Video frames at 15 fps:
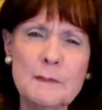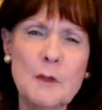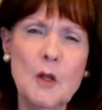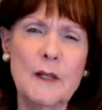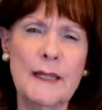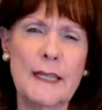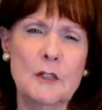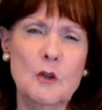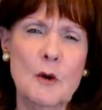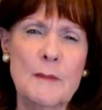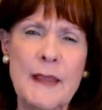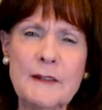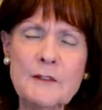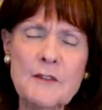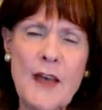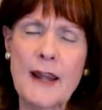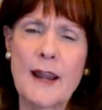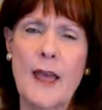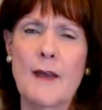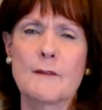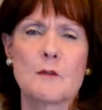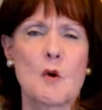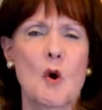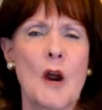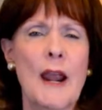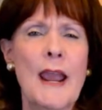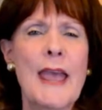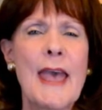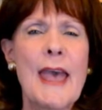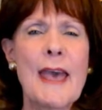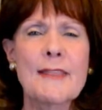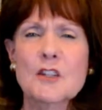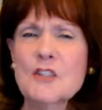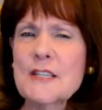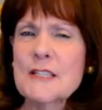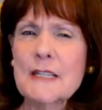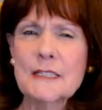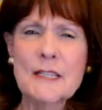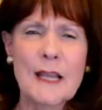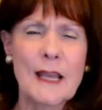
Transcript: bullied or made fun of, or they're just